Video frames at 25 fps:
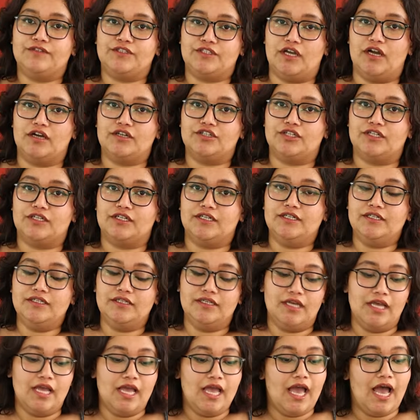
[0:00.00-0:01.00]
Shakshuka.
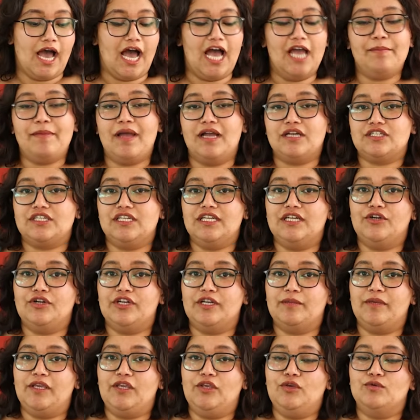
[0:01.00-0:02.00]
I'm actually going
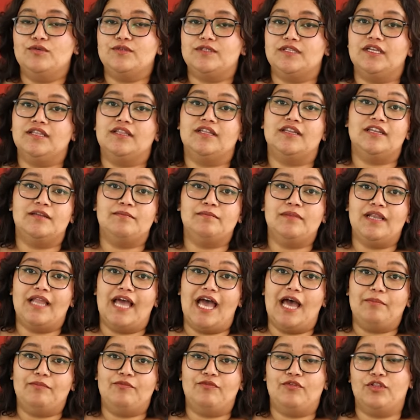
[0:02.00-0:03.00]
to be using the Nymble
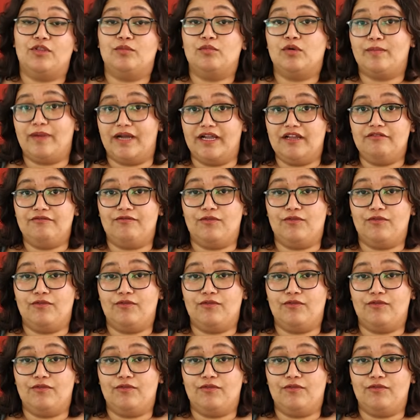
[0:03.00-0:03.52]
app for the mobile